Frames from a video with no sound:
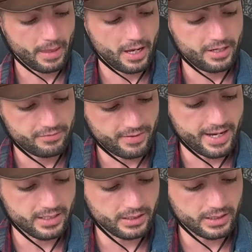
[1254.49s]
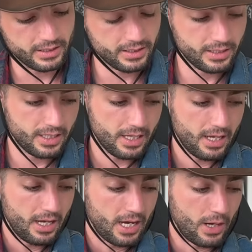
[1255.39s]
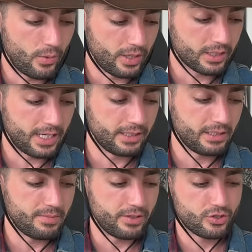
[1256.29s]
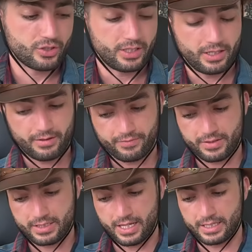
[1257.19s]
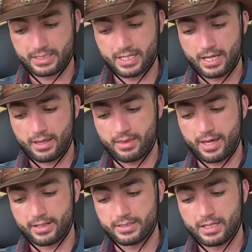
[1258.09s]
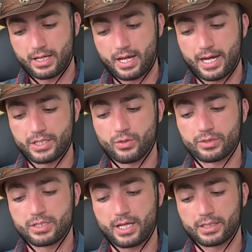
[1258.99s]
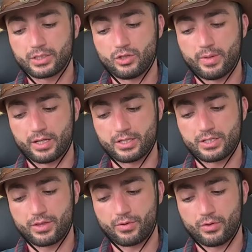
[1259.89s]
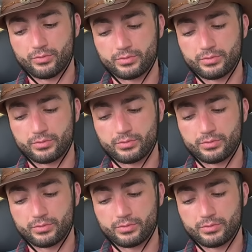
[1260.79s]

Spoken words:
And finally, I want to kindly mention and emphasize that I don't take nobody's throne.